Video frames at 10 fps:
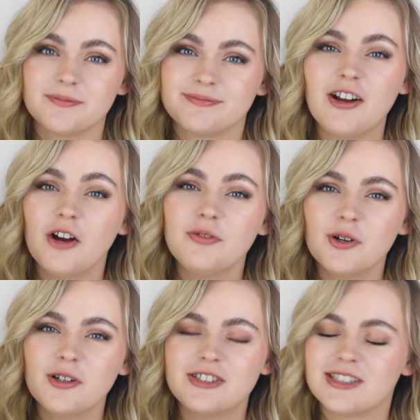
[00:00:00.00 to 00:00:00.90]
And
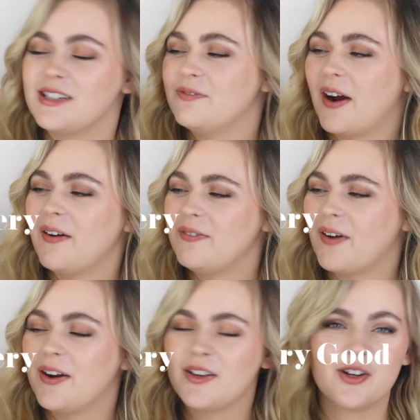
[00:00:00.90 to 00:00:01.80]
overall, just a very,
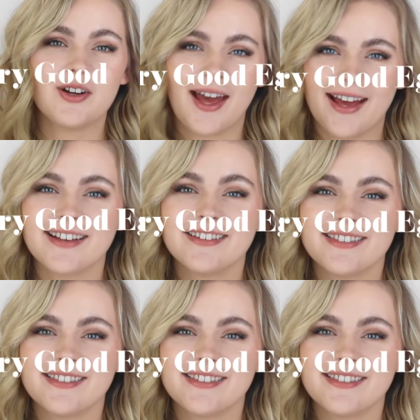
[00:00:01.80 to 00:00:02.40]
very good egg.